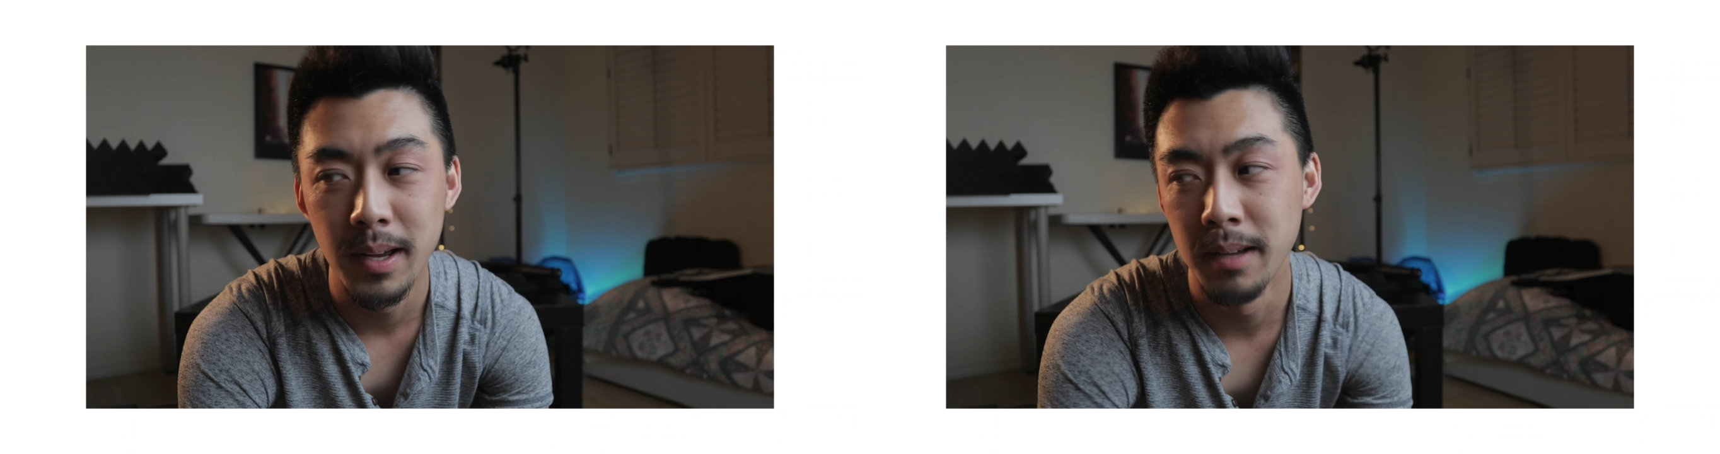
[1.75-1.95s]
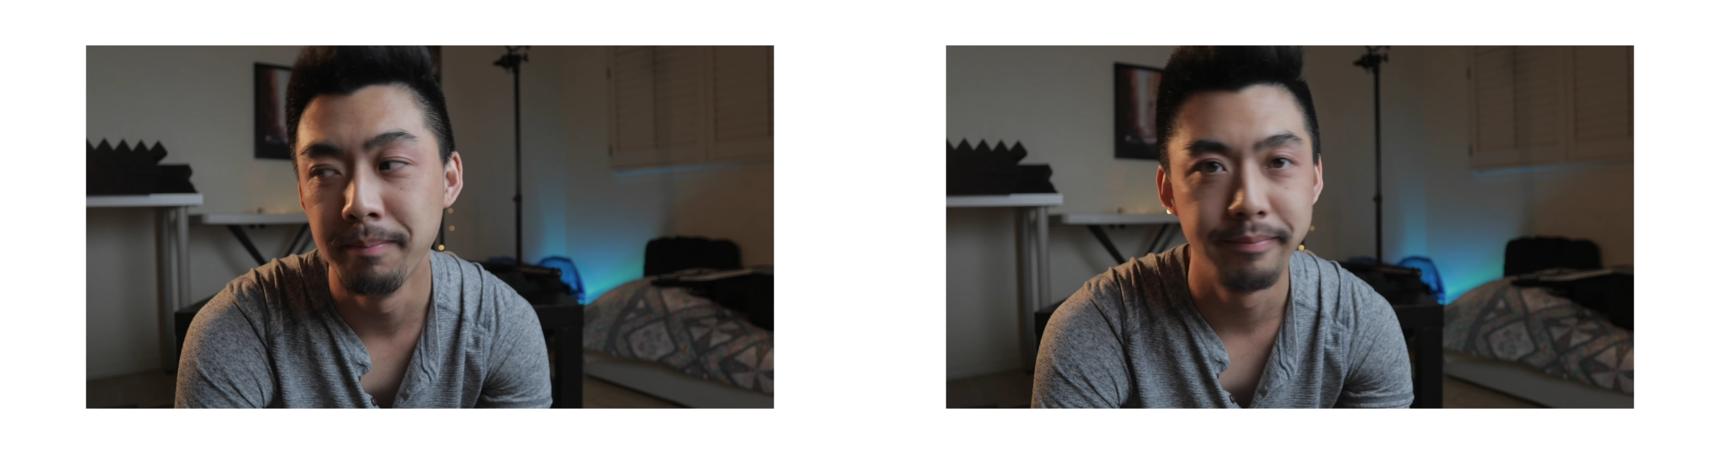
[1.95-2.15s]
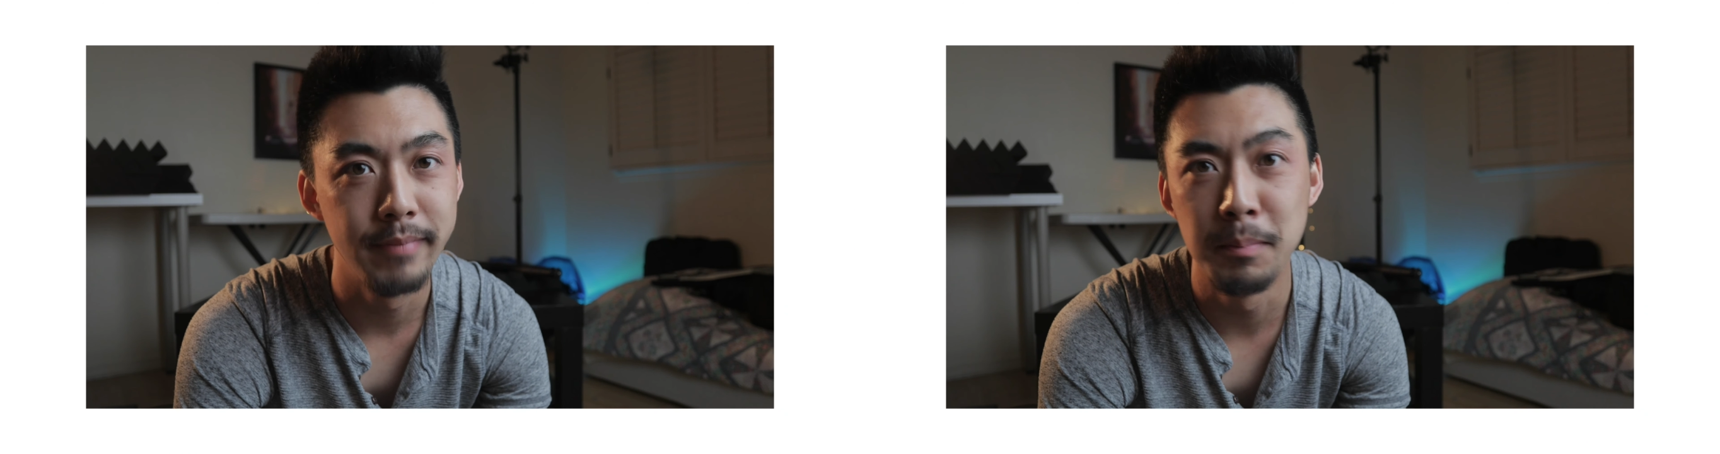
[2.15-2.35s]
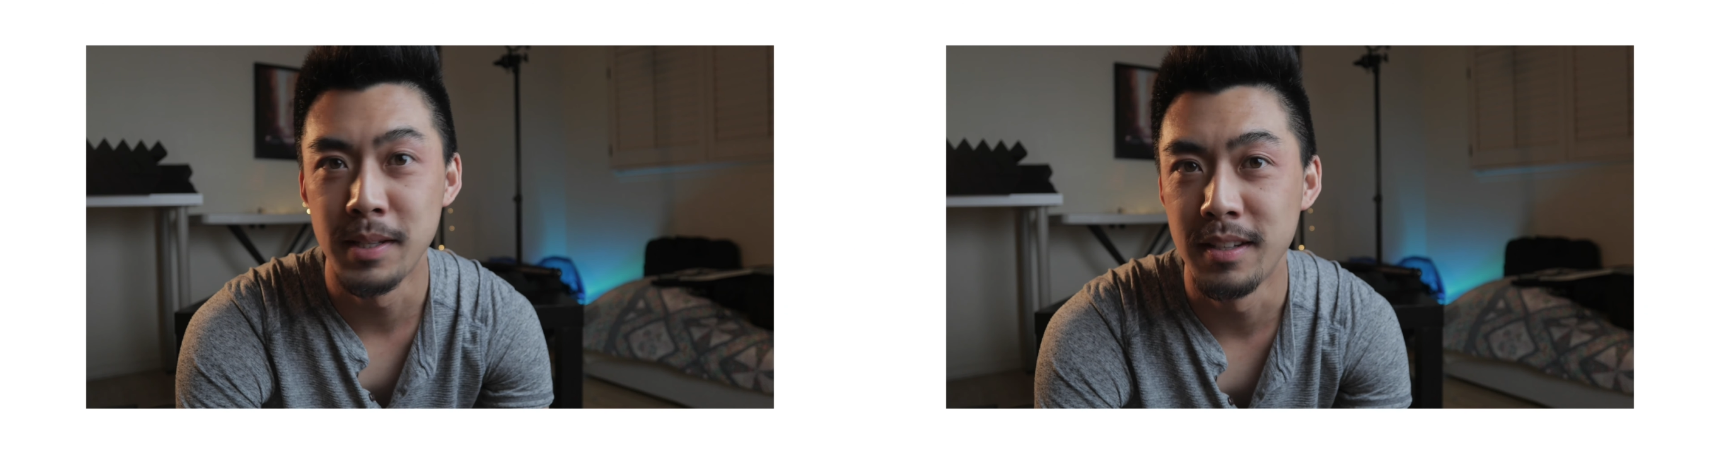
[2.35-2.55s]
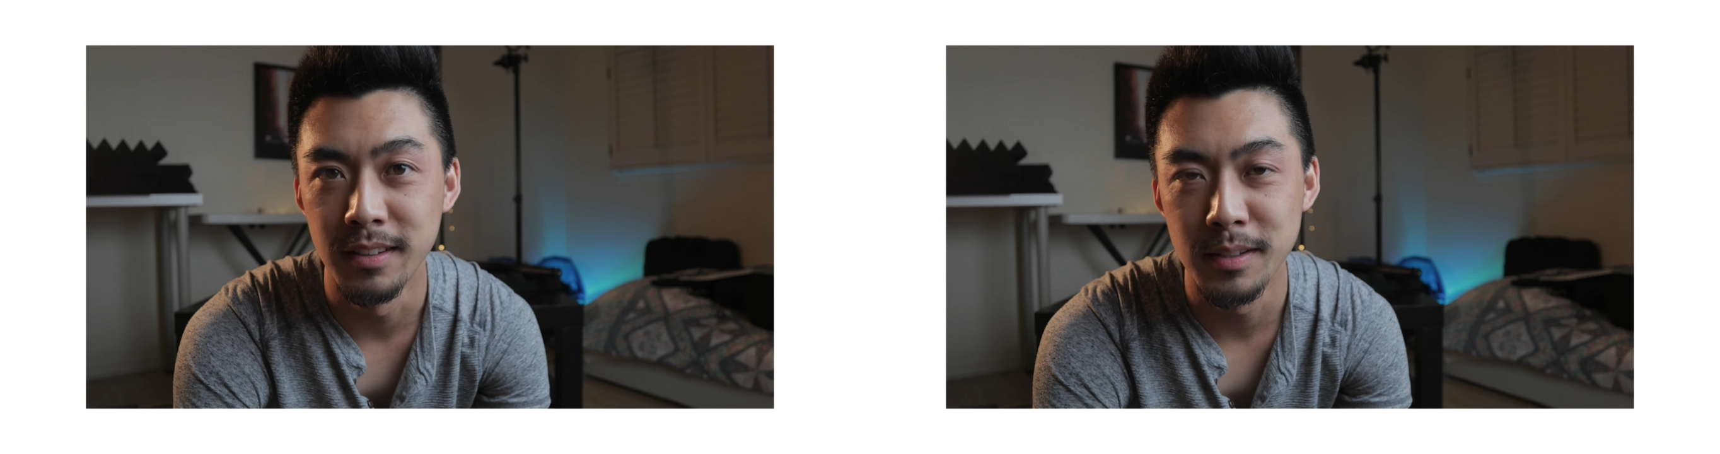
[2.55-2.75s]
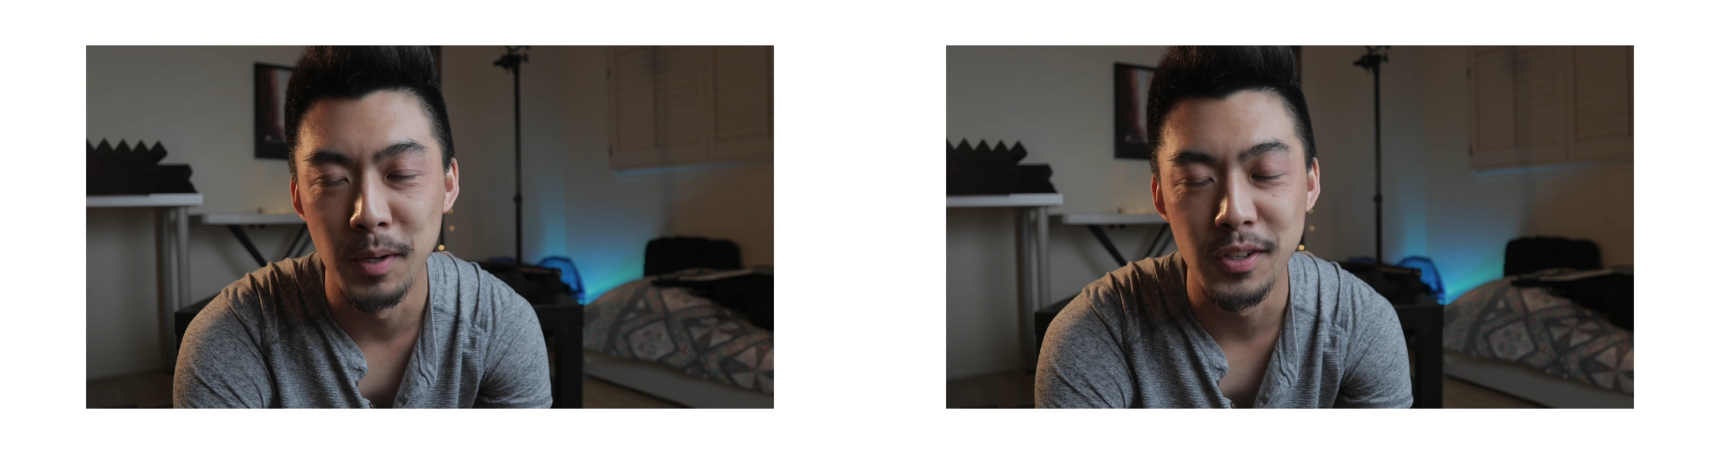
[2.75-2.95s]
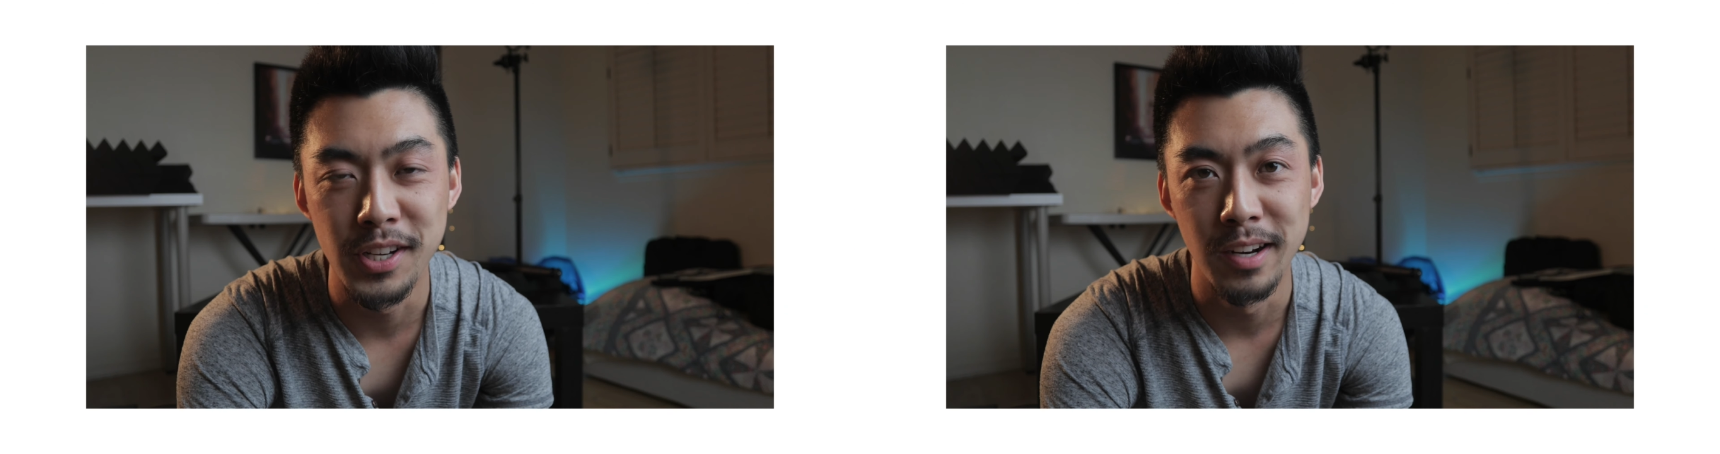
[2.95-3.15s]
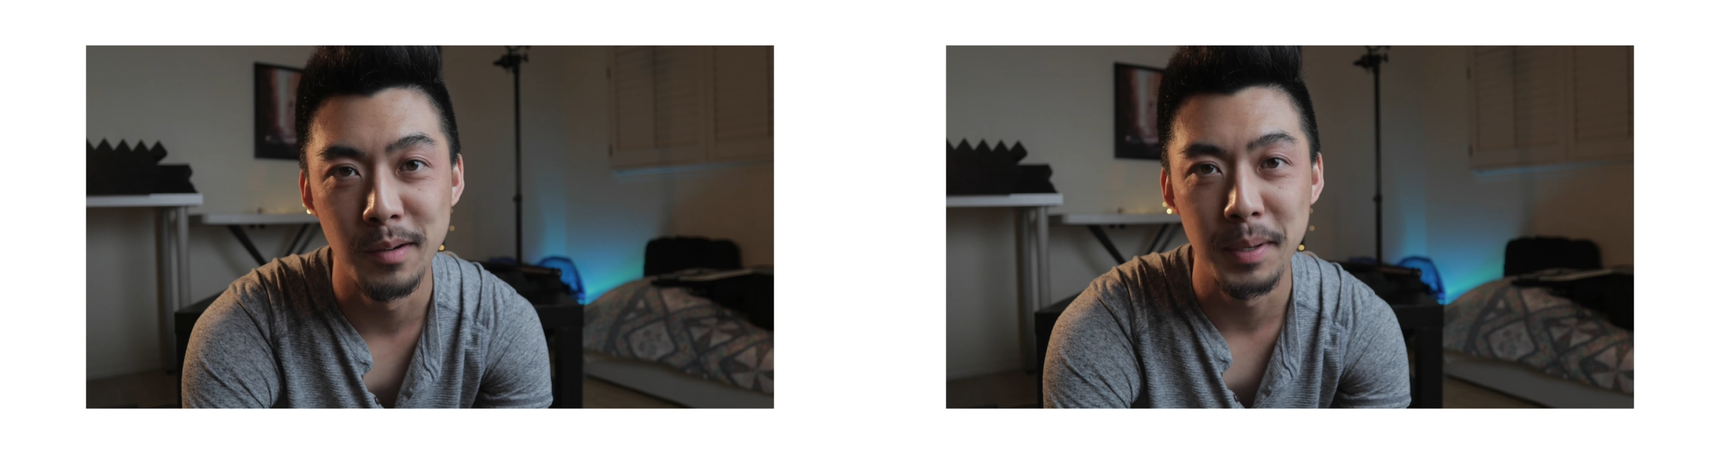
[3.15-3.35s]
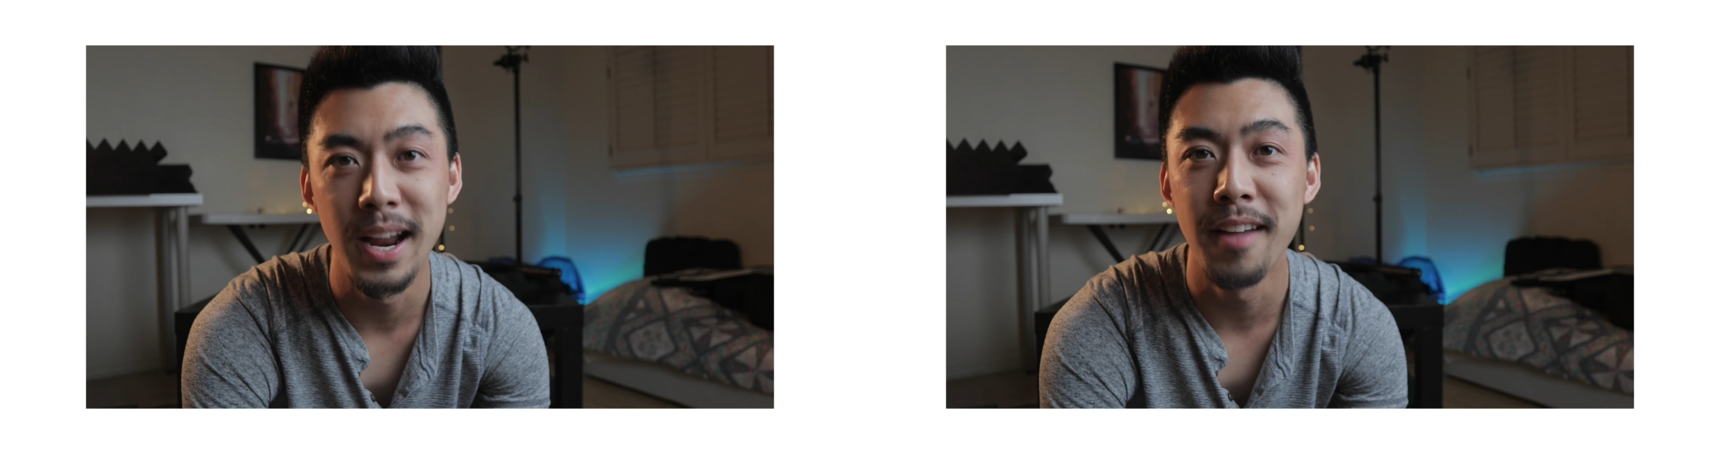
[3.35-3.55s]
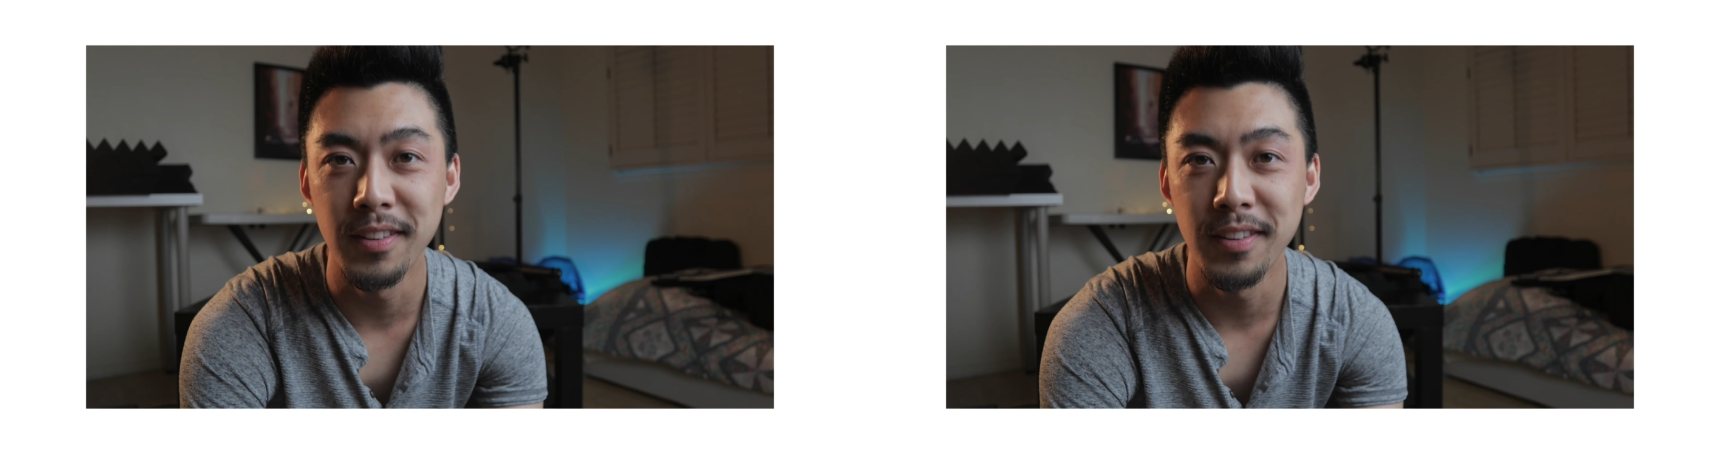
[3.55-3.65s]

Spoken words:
and I'm still a small channel, but at